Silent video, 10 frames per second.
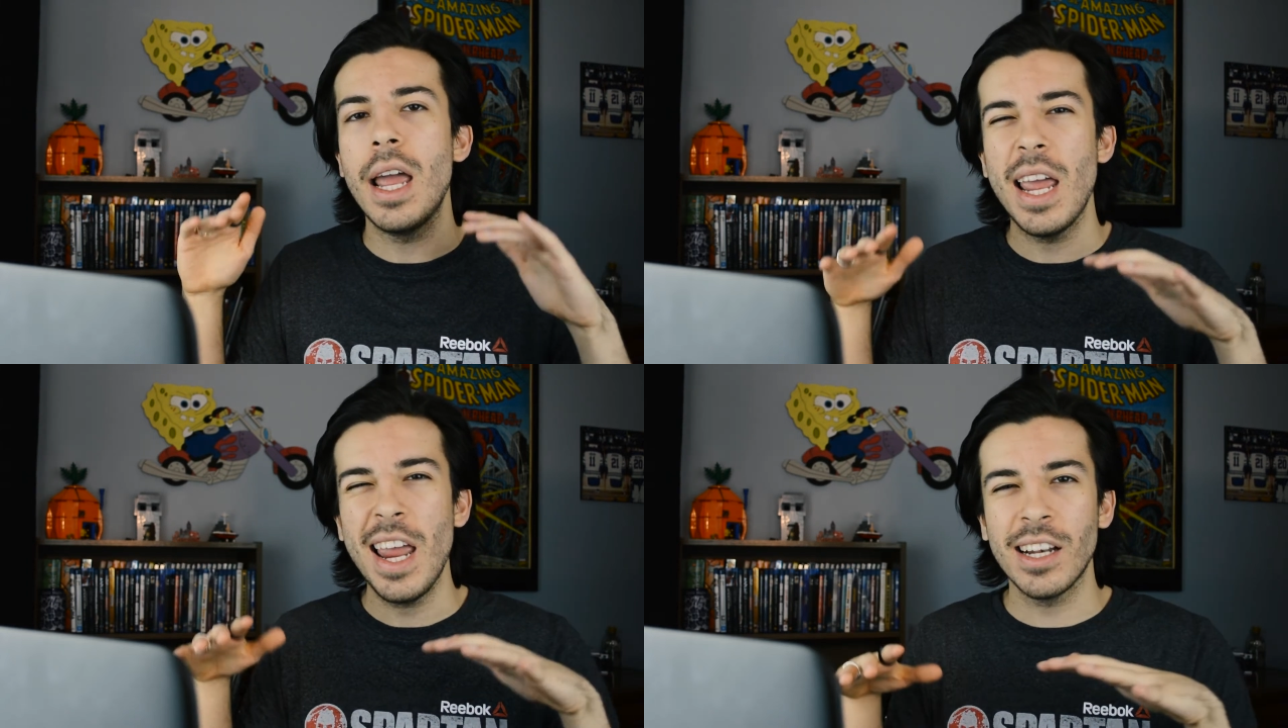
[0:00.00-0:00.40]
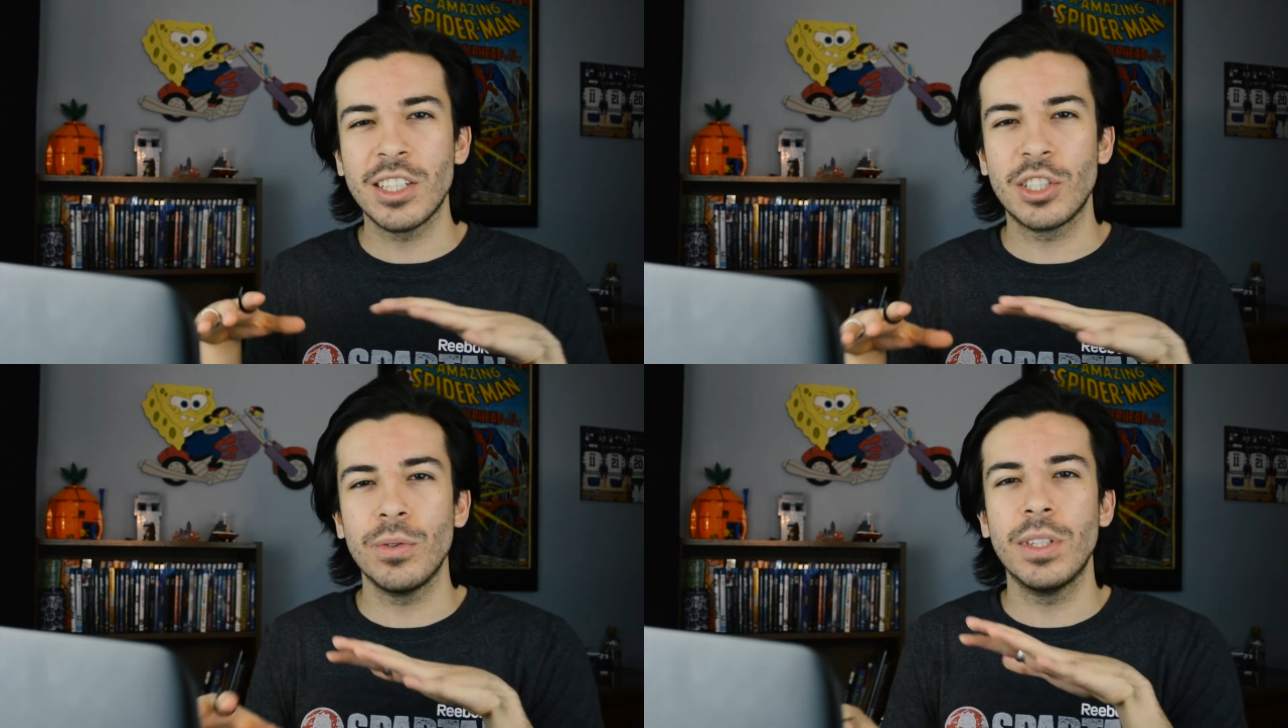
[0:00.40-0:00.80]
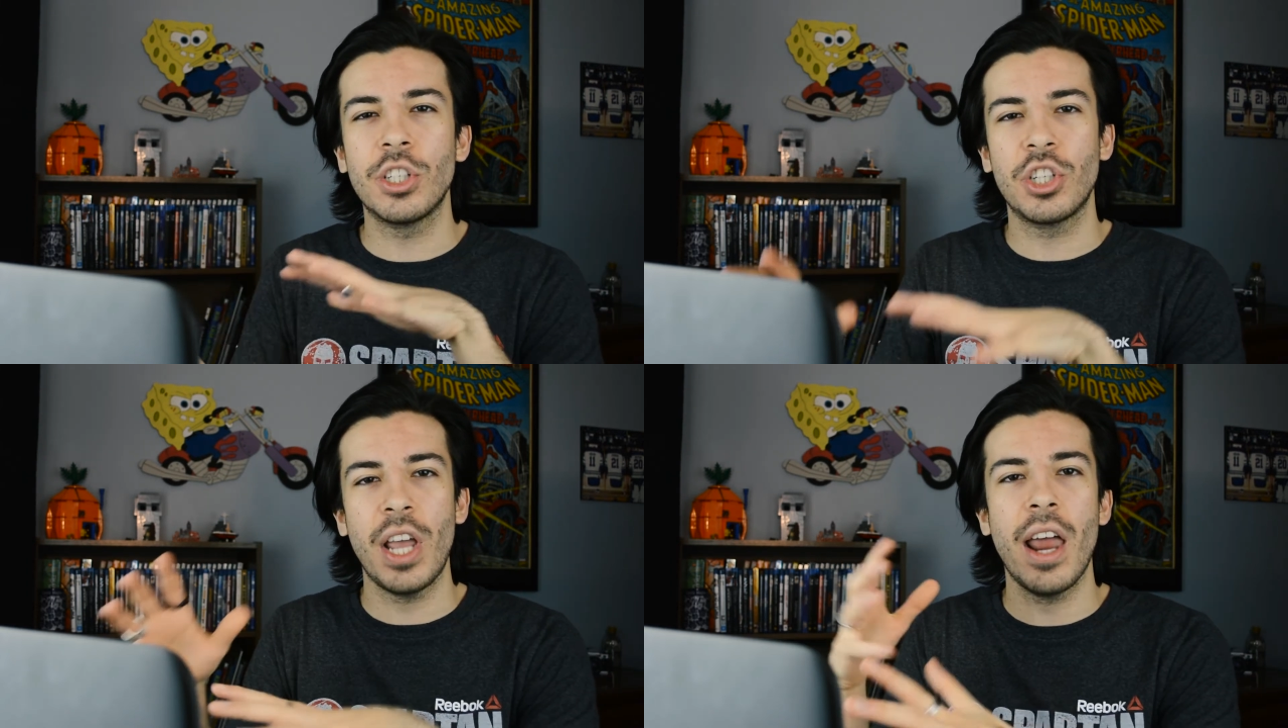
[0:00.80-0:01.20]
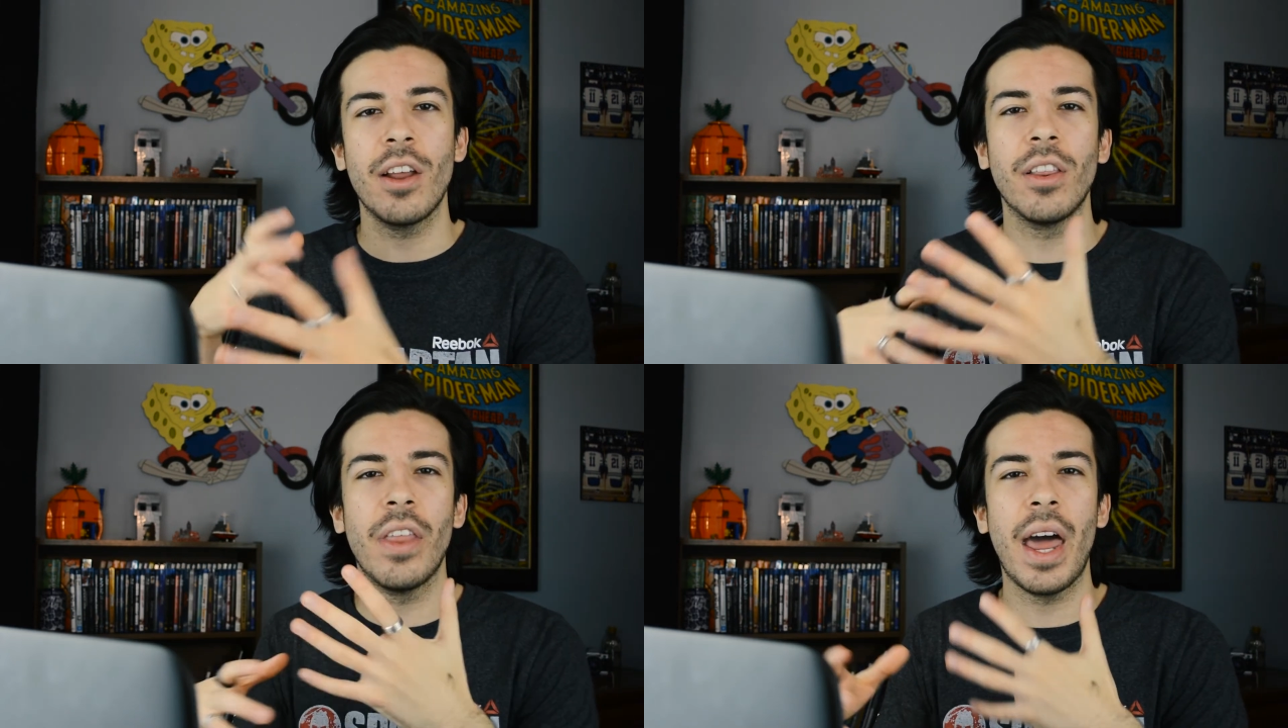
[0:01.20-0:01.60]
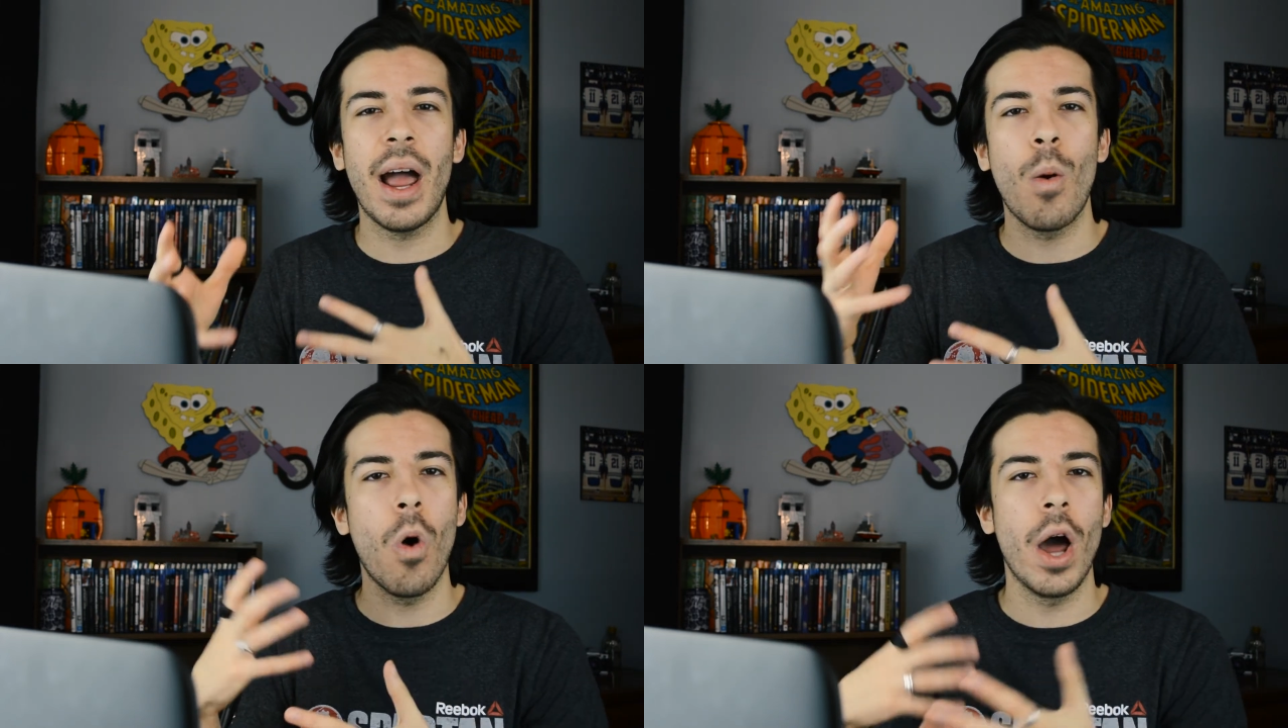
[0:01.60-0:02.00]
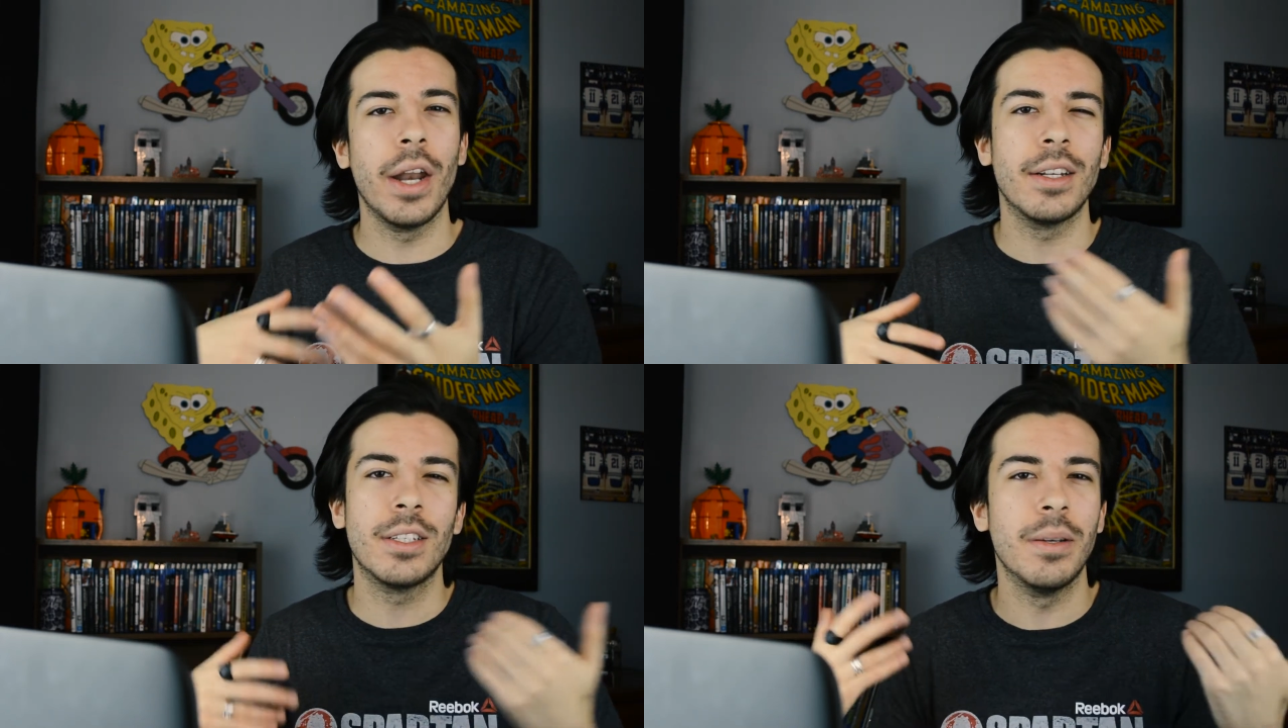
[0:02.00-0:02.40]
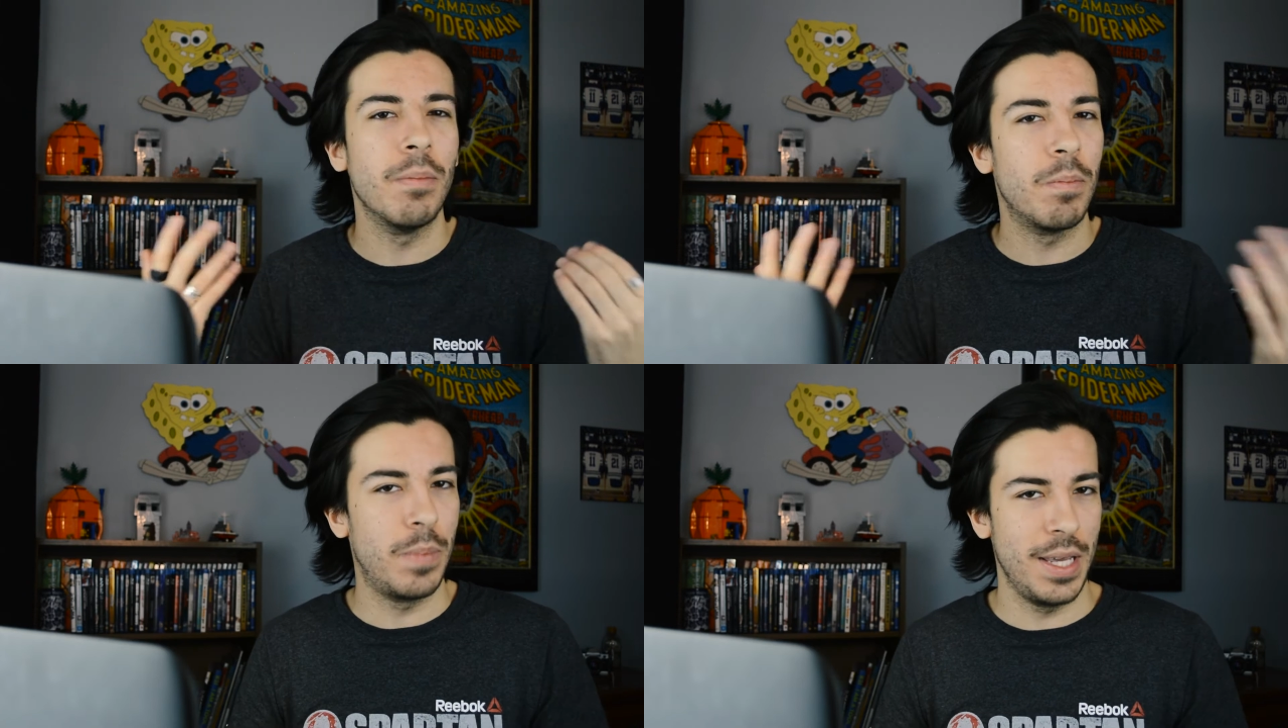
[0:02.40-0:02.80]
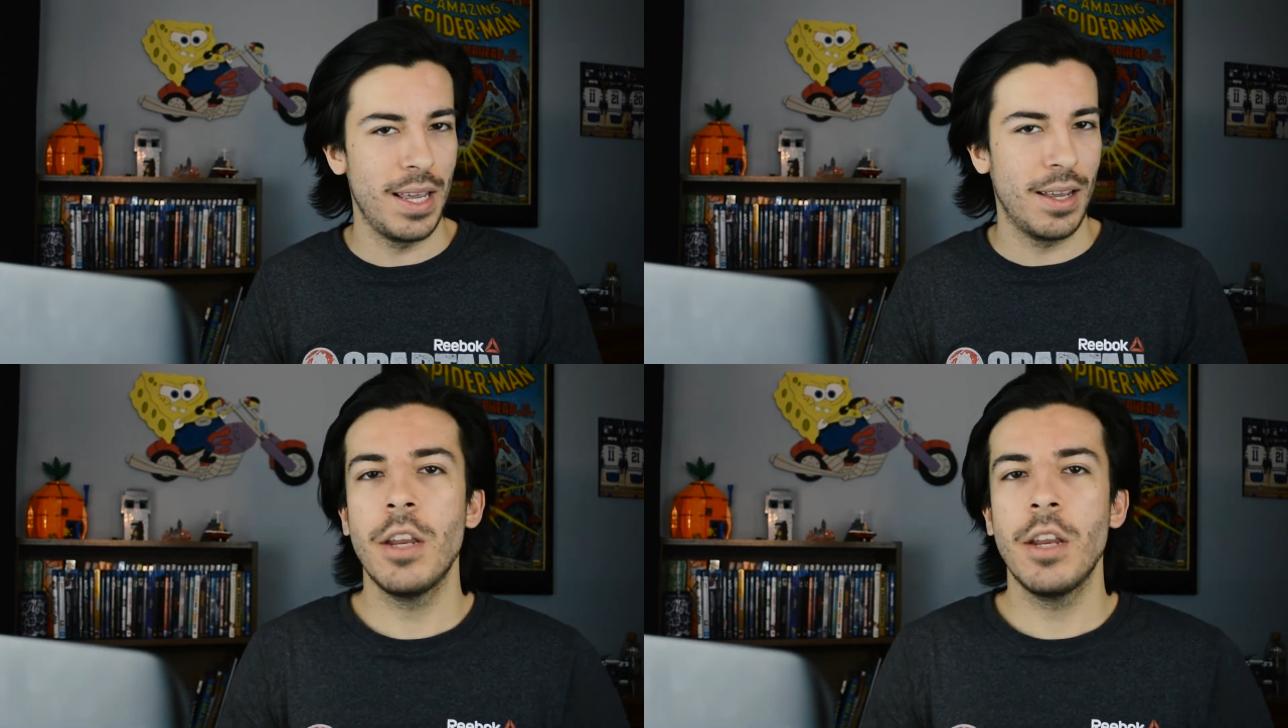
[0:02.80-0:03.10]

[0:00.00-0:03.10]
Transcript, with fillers: into the channel that I want it to be.